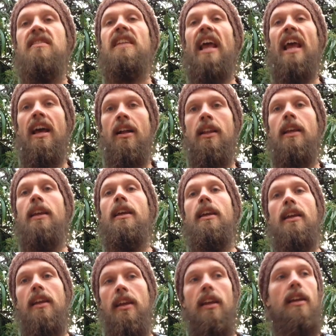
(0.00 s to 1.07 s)

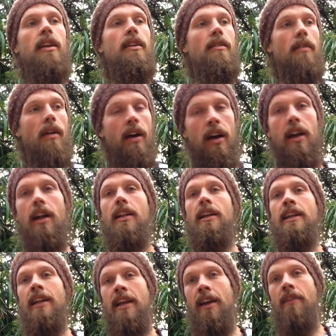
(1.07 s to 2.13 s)
daily
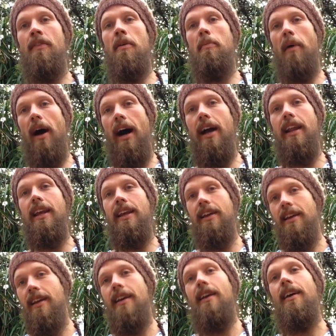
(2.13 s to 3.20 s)
cleaning of the body
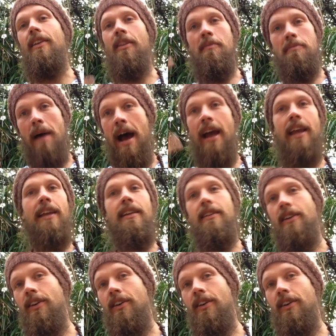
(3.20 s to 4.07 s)
and the mind.